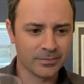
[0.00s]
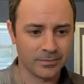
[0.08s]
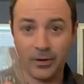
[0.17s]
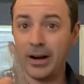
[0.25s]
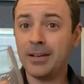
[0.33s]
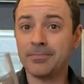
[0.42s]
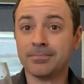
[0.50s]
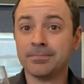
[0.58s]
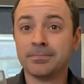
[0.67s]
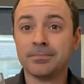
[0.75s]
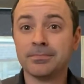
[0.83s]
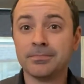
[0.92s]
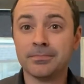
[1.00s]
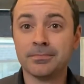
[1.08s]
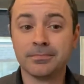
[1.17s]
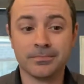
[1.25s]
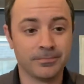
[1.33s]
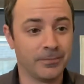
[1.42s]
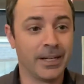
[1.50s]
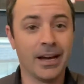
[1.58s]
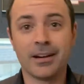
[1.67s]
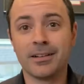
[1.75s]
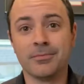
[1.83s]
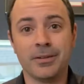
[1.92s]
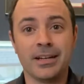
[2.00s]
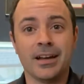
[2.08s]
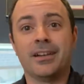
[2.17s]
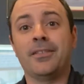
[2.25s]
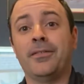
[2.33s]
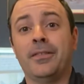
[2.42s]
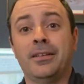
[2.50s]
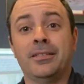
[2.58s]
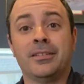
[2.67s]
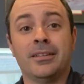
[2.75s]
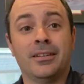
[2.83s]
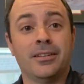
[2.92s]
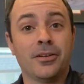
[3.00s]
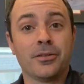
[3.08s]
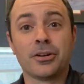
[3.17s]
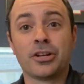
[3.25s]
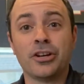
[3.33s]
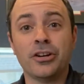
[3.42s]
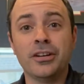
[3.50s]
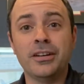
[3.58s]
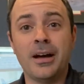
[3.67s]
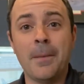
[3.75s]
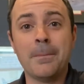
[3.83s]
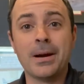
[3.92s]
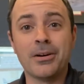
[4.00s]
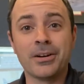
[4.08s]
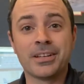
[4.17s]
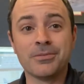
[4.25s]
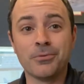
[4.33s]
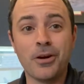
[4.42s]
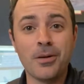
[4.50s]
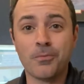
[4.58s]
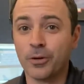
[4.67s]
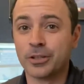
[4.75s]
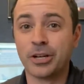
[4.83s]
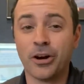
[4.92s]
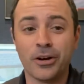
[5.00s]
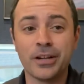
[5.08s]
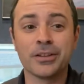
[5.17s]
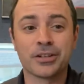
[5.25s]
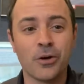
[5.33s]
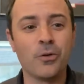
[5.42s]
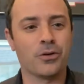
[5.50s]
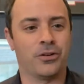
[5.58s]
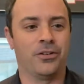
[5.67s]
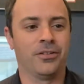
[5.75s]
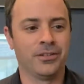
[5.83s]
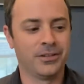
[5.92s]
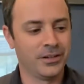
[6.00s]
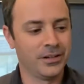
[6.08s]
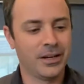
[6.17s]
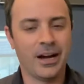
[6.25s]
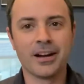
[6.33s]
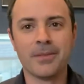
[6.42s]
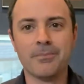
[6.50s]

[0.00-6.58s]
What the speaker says: right, we got another good American rum. We're turning the corner on